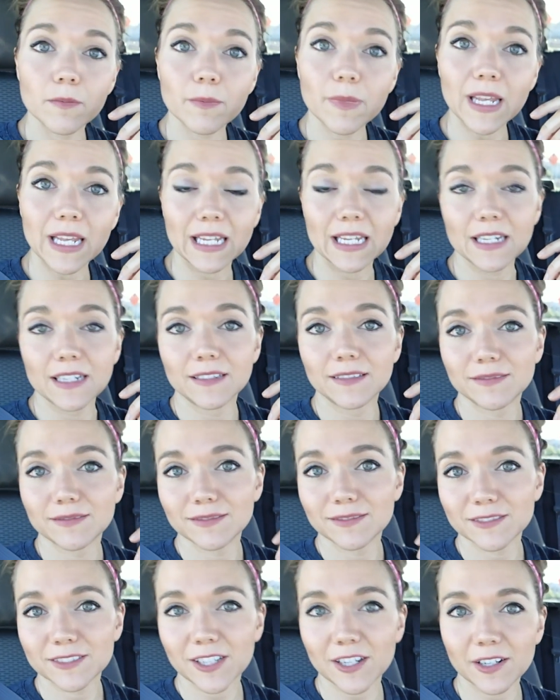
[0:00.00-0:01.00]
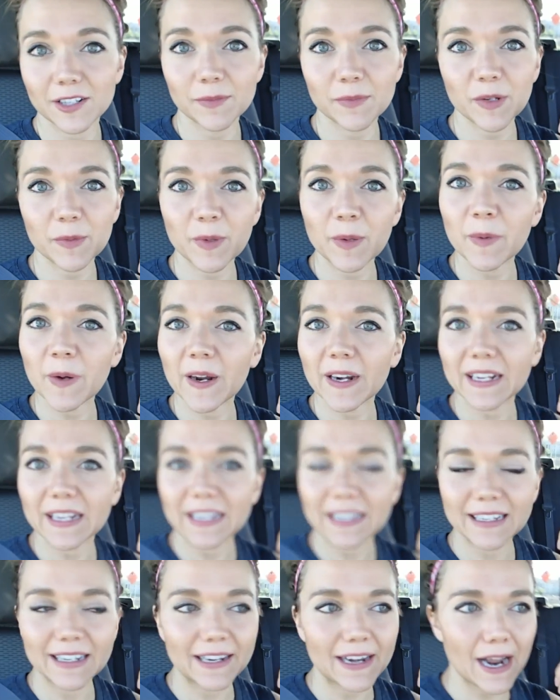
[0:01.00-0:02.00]
Me. Yeah. Talking about my body
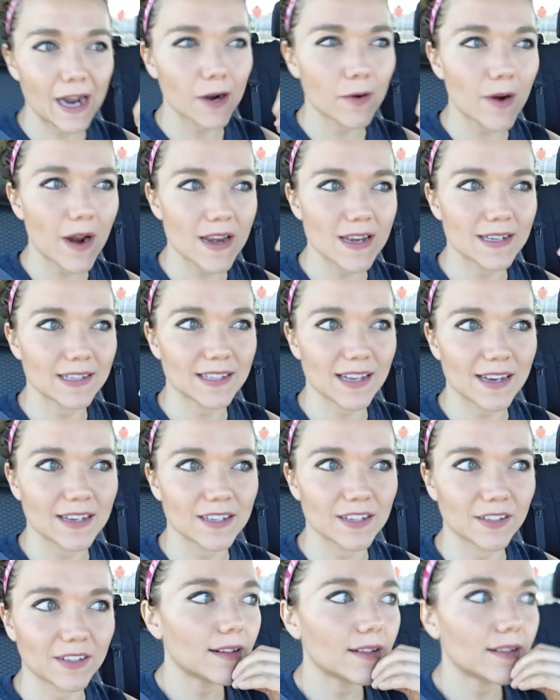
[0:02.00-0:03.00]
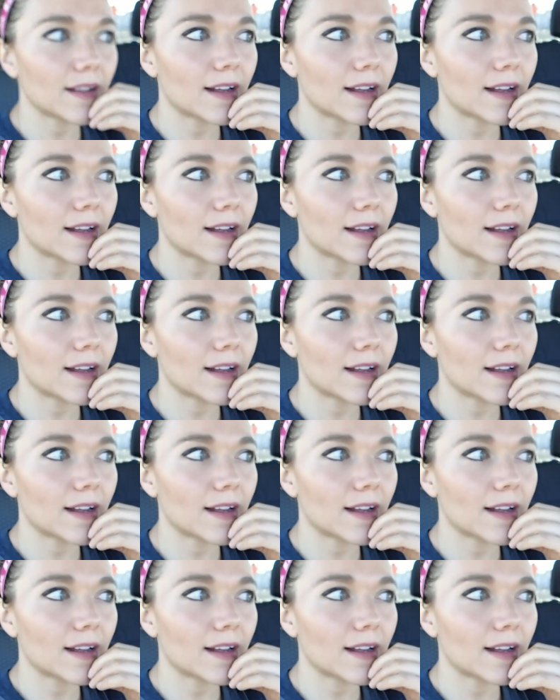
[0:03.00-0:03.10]
and how I decide to look.